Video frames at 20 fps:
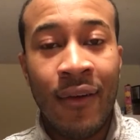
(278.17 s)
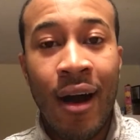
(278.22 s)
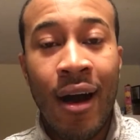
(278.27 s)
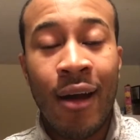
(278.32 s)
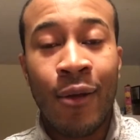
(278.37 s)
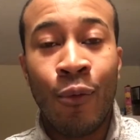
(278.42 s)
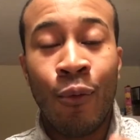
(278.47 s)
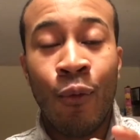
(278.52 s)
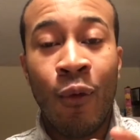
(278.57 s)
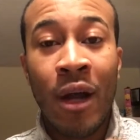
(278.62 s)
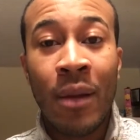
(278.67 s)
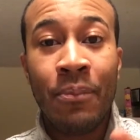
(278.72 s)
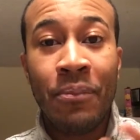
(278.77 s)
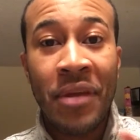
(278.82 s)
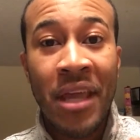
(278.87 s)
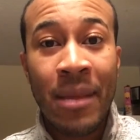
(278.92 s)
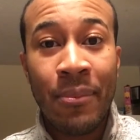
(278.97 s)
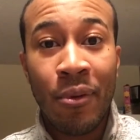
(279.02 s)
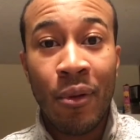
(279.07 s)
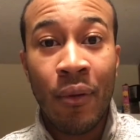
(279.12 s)
on what
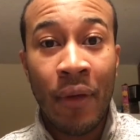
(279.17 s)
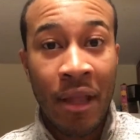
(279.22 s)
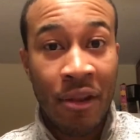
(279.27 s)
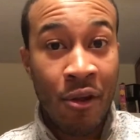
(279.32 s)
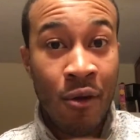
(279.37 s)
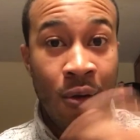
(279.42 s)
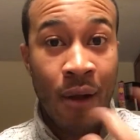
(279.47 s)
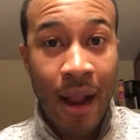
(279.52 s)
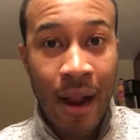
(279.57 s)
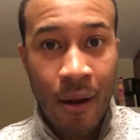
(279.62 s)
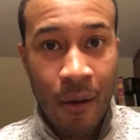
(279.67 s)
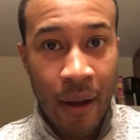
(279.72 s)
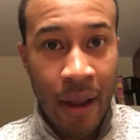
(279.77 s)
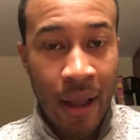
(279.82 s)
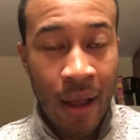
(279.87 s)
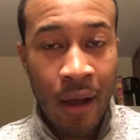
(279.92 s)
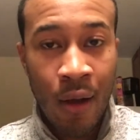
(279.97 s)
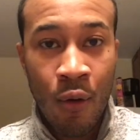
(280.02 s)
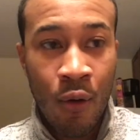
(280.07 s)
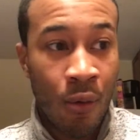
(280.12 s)
people in your
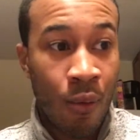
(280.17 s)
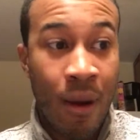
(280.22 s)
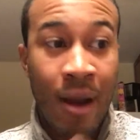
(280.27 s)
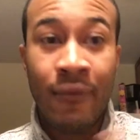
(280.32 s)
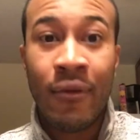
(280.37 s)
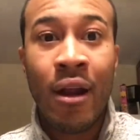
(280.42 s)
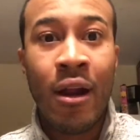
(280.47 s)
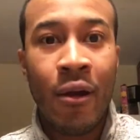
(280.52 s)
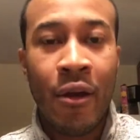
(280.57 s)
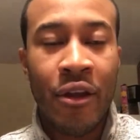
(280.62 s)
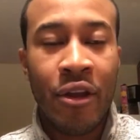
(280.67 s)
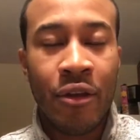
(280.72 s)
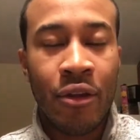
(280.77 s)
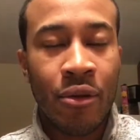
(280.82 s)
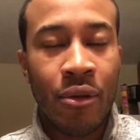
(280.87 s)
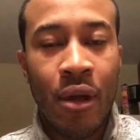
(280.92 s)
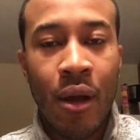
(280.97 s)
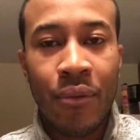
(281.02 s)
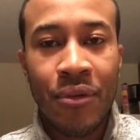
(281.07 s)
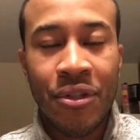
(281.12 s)
area or wherever area you go